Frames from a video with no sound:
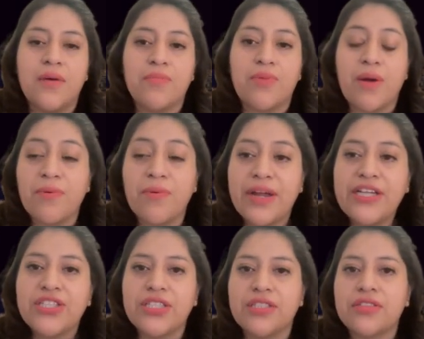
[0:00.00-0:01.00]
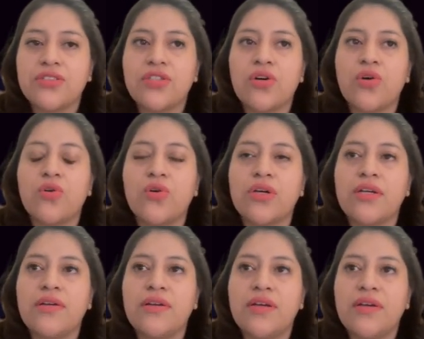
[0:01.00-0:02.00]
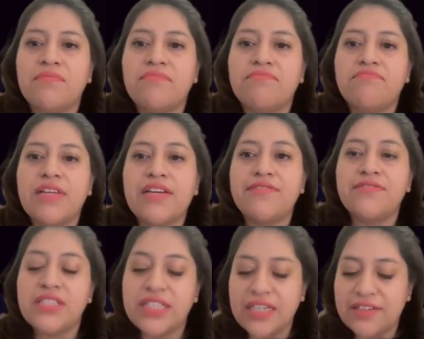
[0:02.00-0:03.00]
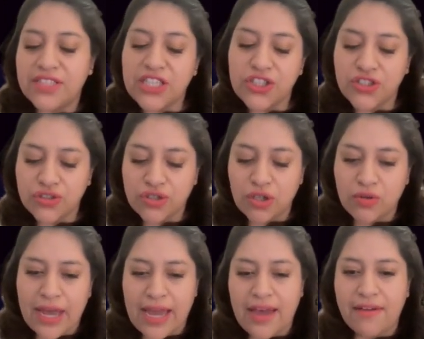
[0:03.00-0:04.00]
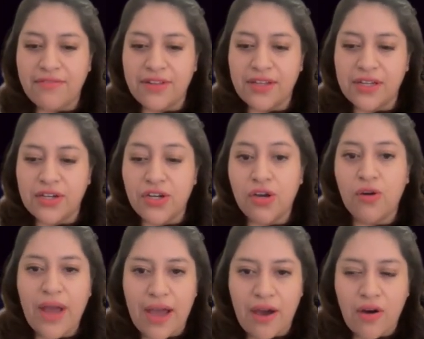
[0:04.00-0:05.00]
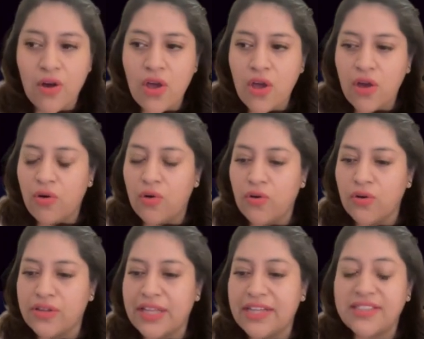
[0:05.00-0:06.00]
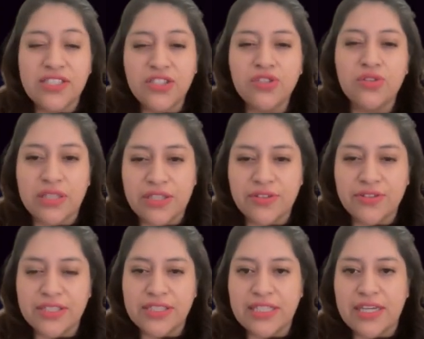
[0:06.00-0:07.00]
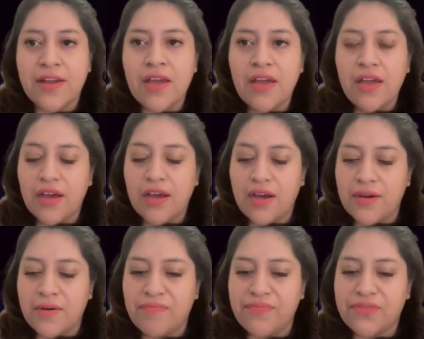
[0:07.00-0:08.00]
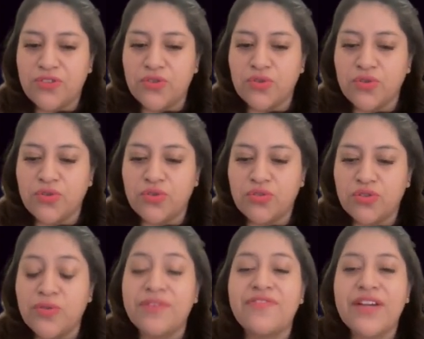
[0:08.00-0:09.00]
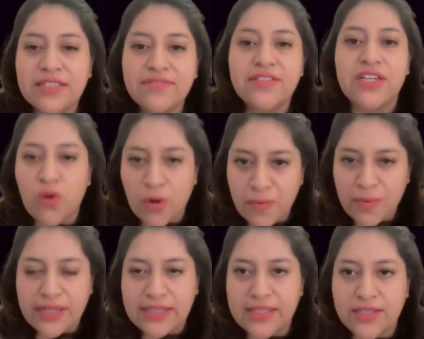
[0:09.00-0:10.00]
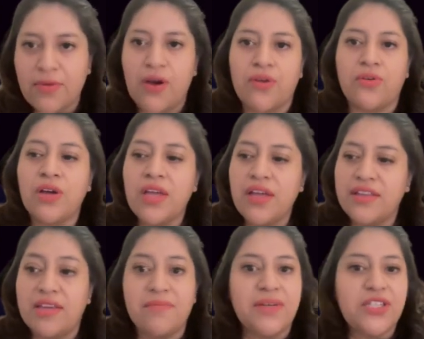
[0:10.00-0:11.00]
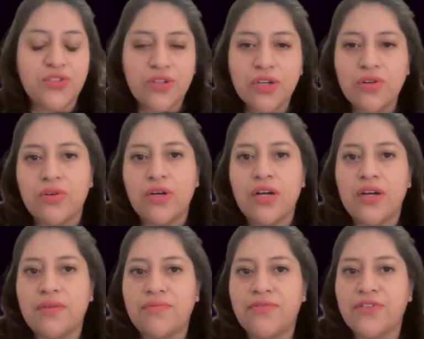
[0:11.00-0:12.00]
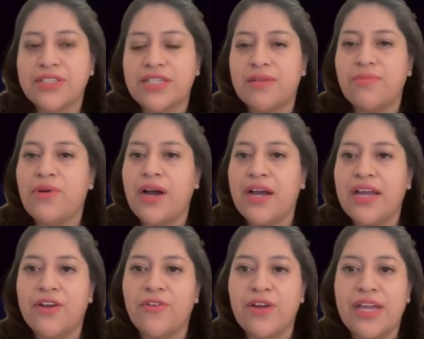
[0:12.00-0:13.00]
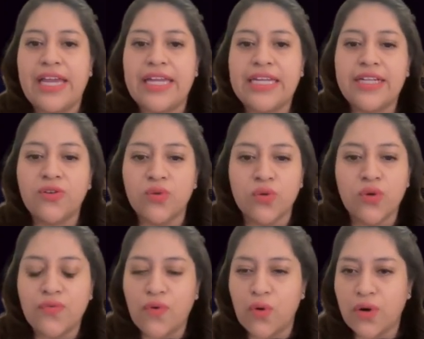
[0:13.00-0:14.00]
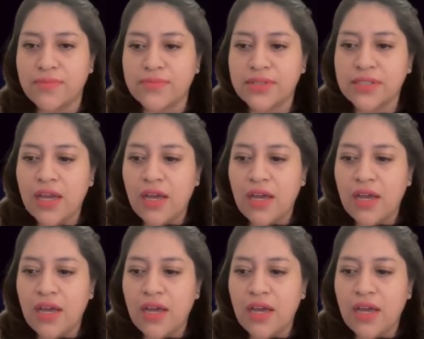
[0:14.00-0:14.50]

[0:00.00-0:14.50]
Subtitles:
preparation. So if teachers don't have the know-how or that digital literacy to effectively incorporate this model, they may struggle. For example, I created Google Forms